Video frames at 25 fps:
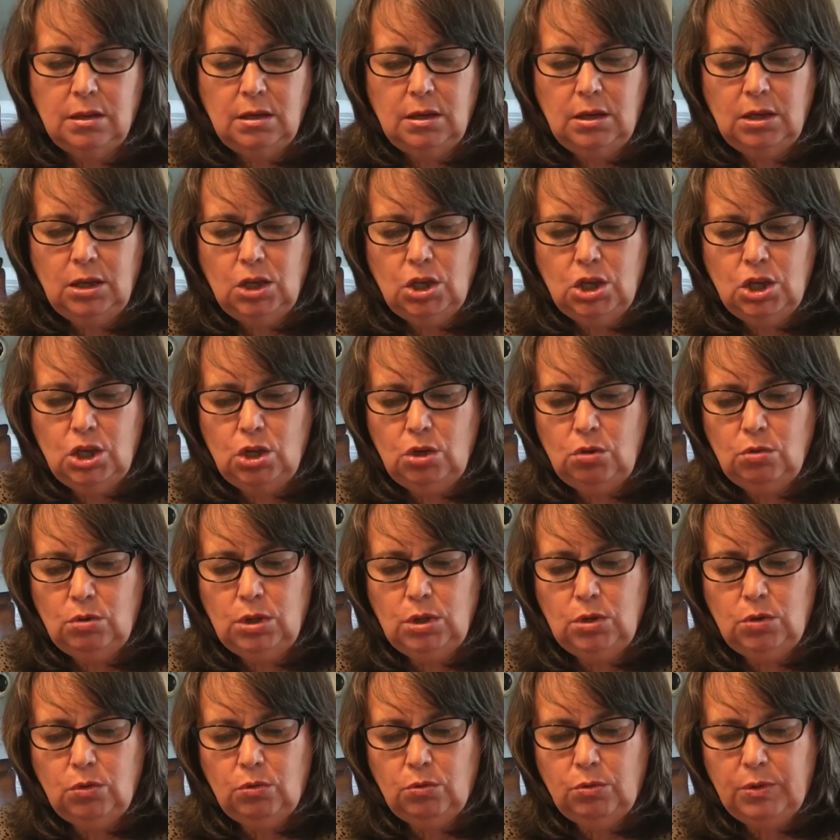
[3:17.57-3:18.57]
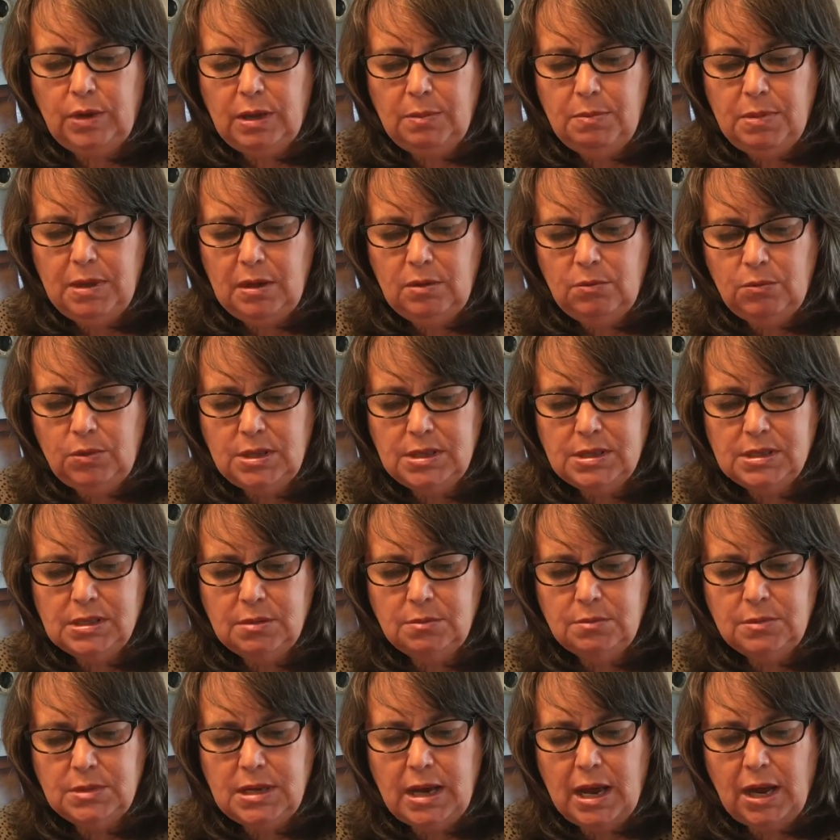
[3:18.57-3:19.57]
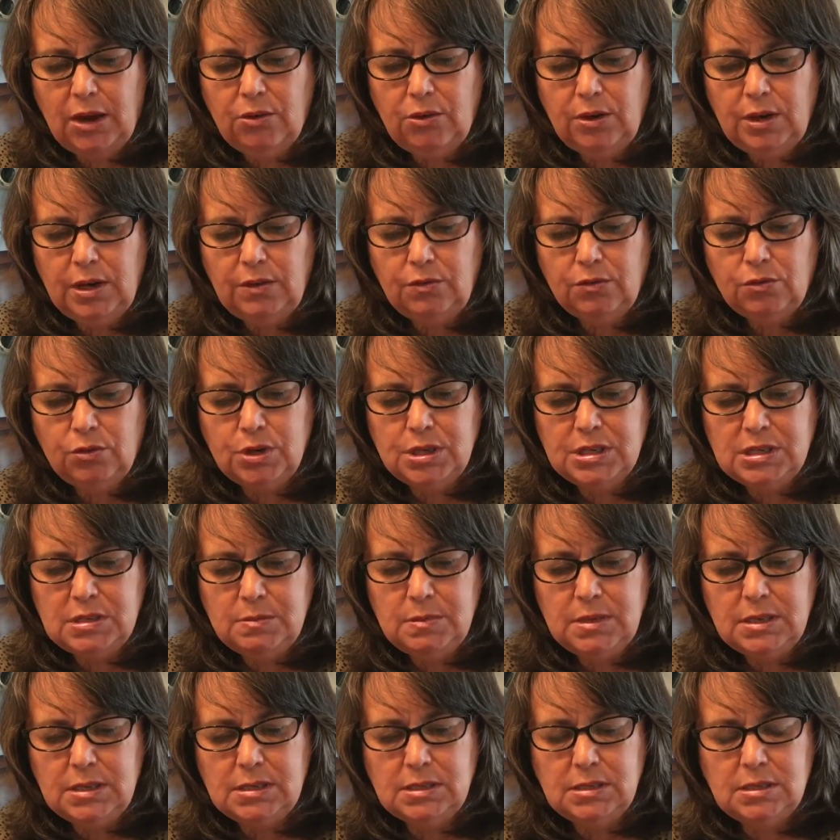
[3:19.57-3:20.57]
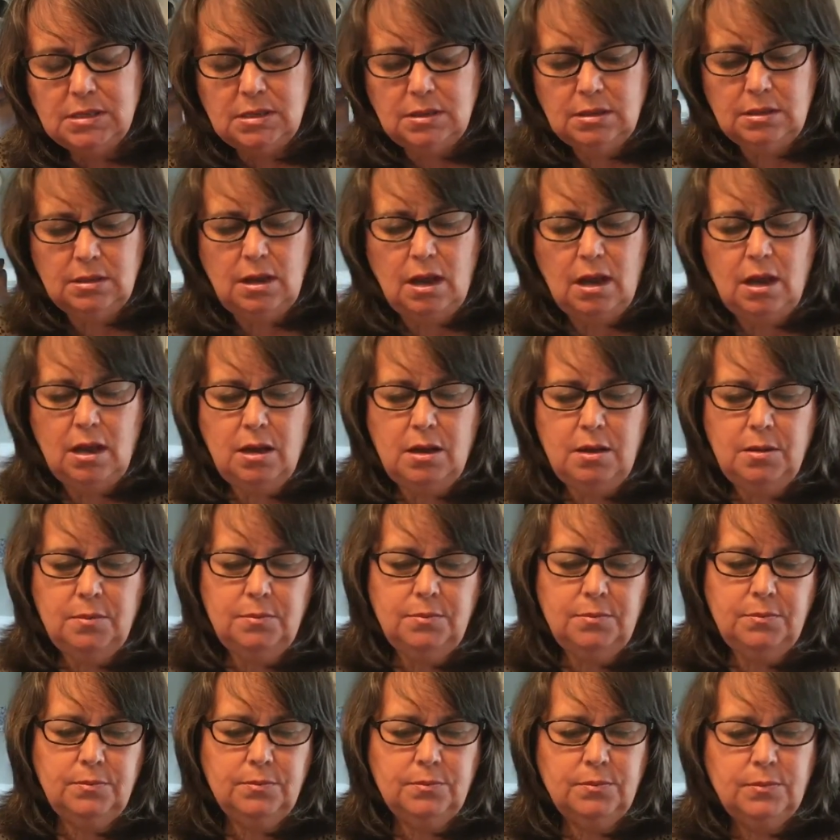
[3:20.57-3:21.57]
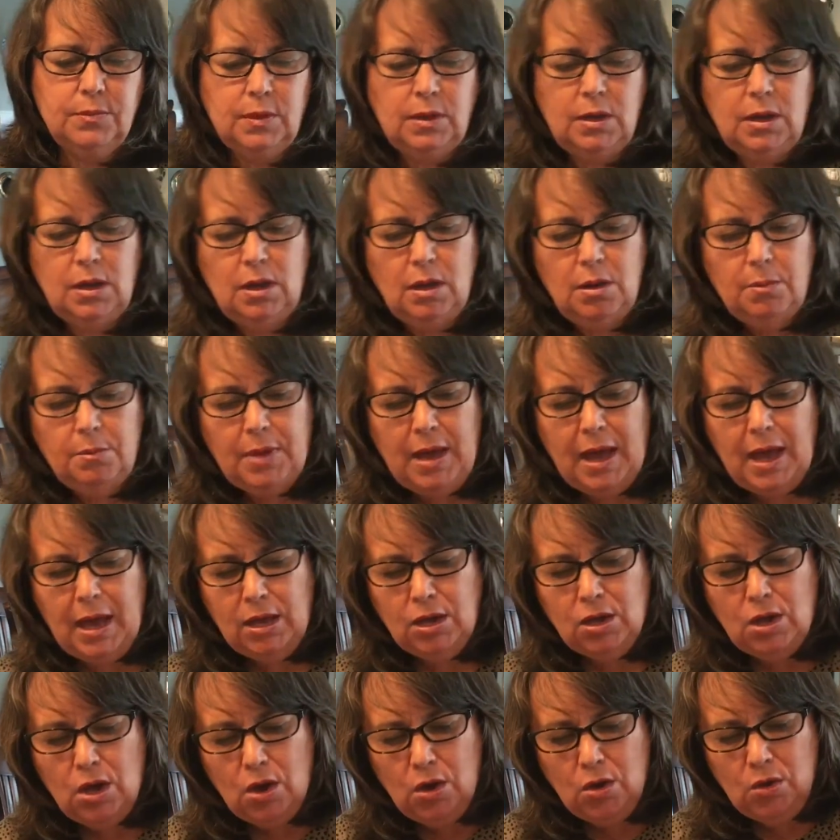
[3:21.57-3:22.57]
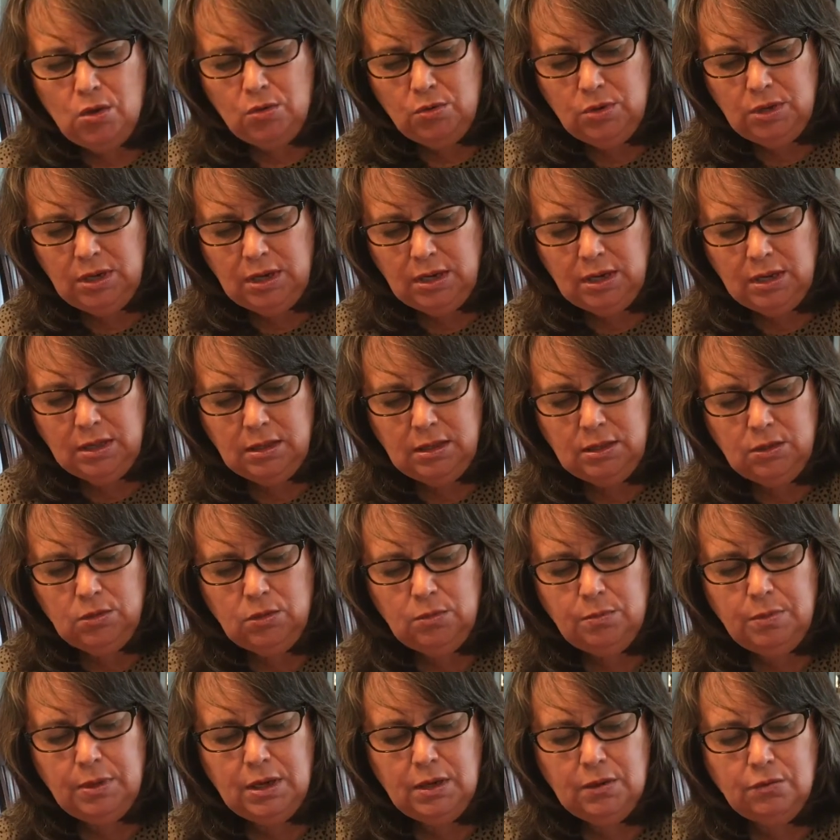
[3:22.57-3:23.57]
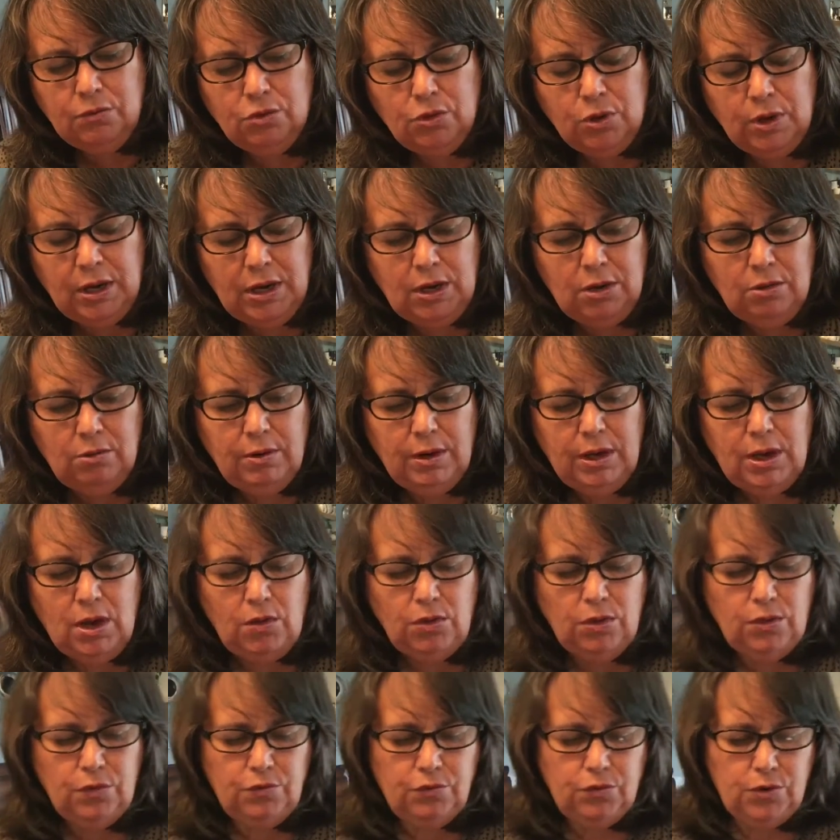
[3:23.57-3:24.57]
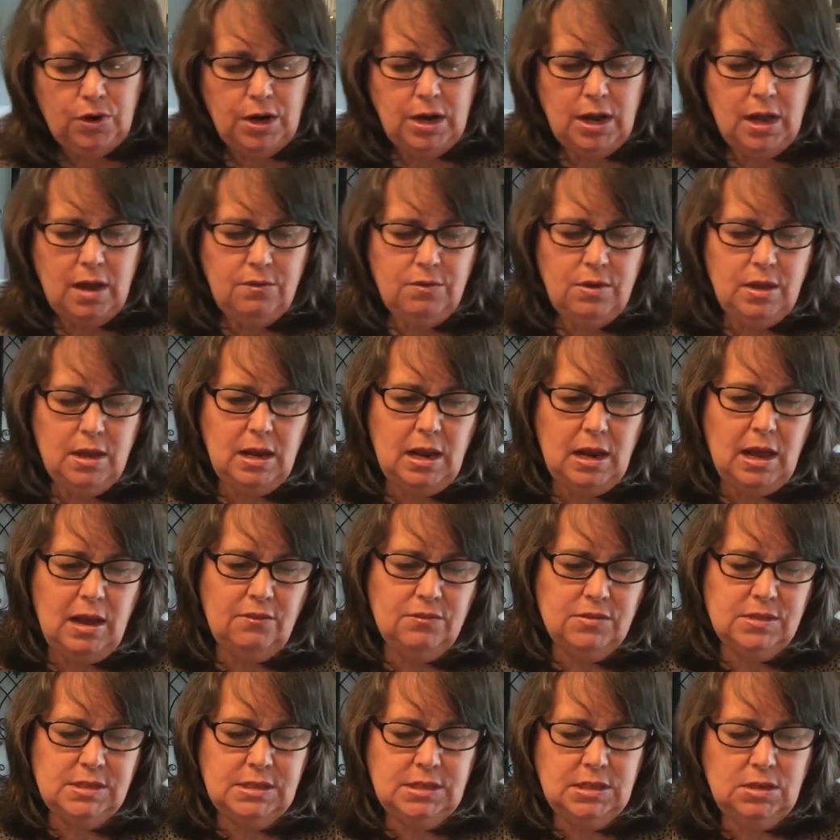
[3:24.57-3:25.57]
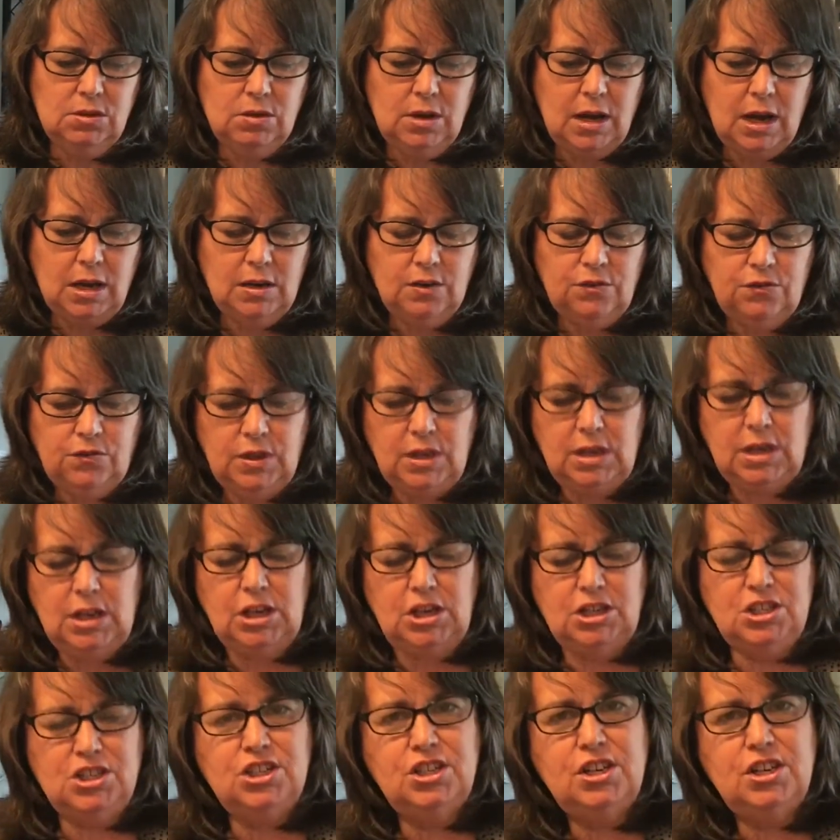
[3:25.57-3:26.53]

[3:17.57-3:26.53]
cute little ribbon with some decorative Christmas pine cone and a little bit of greenery on the front of it. I've still got to finish